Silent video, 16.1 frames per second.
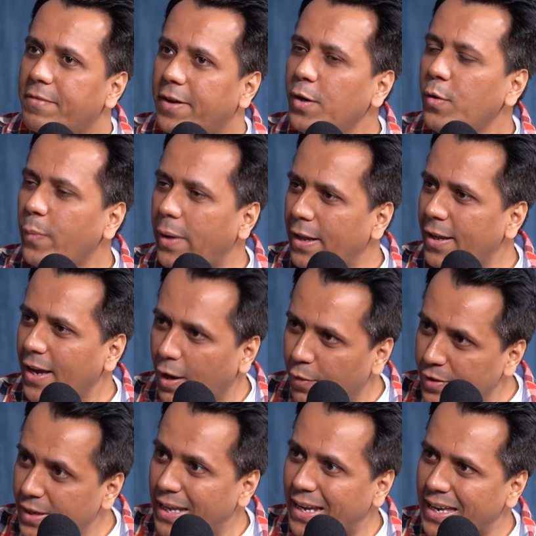When you went there,
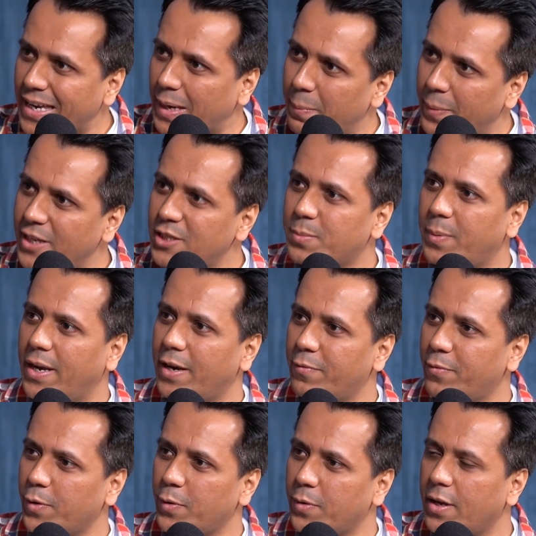how did that image
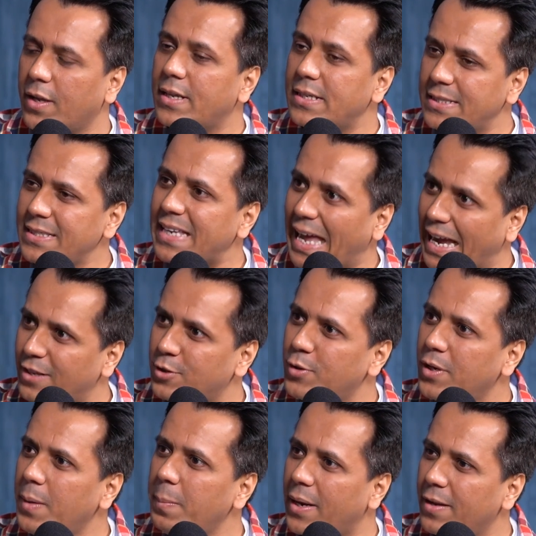break for you, that this is
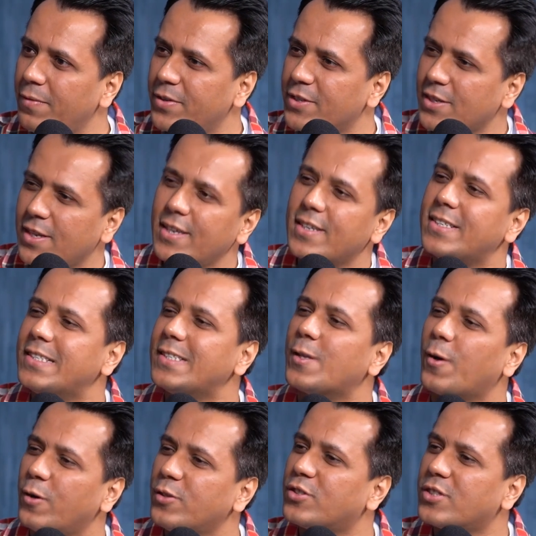actually beneficial and this is
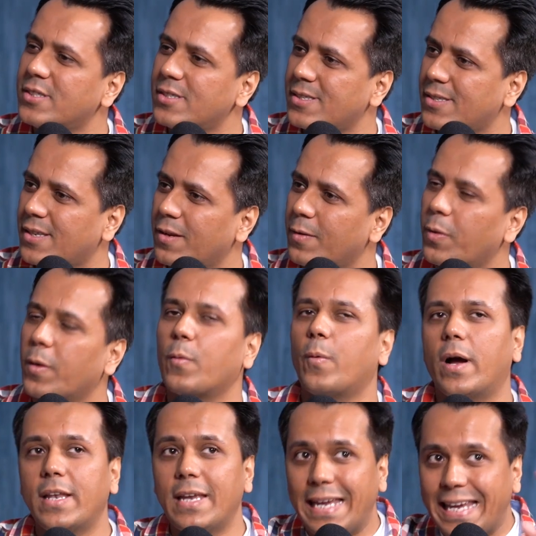not just
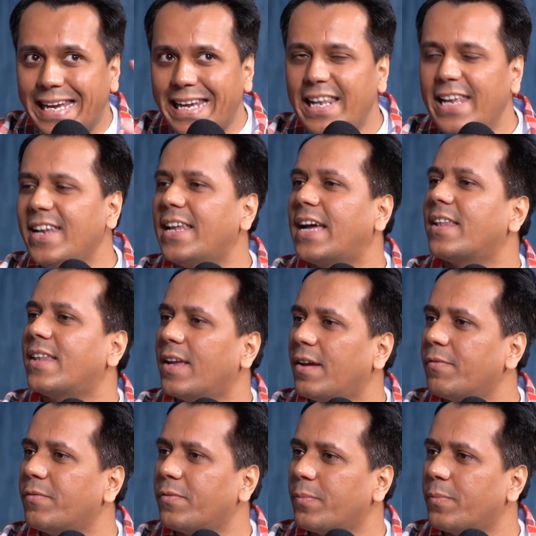one healing that they